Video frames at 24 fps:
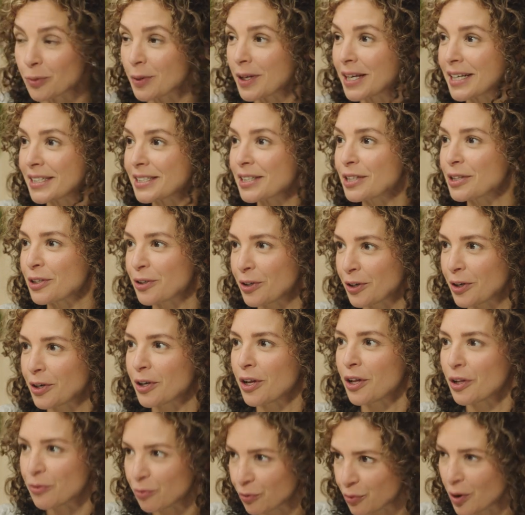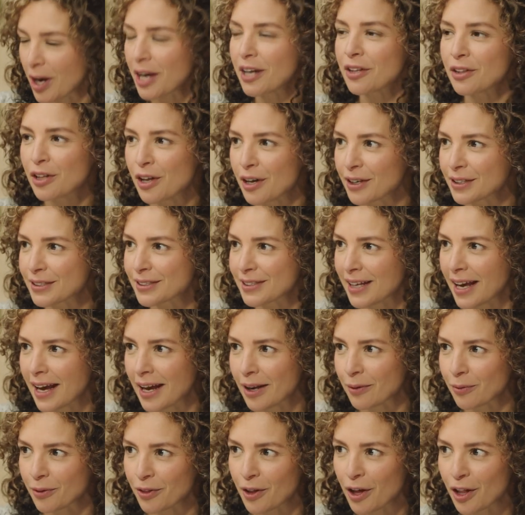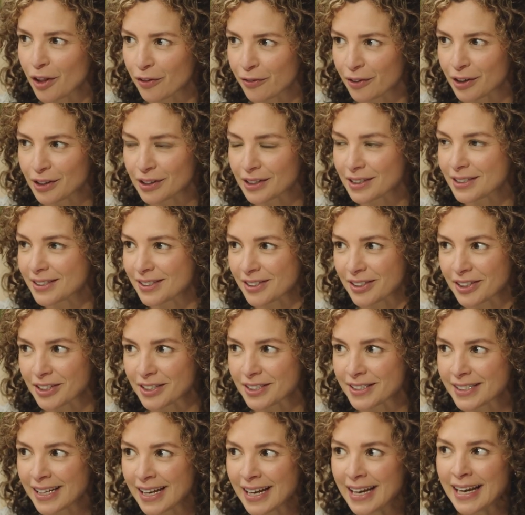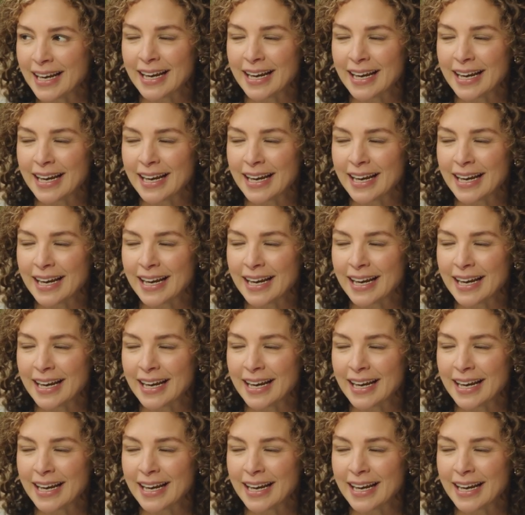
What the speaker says: We get to learn right alongside with all of our listeners.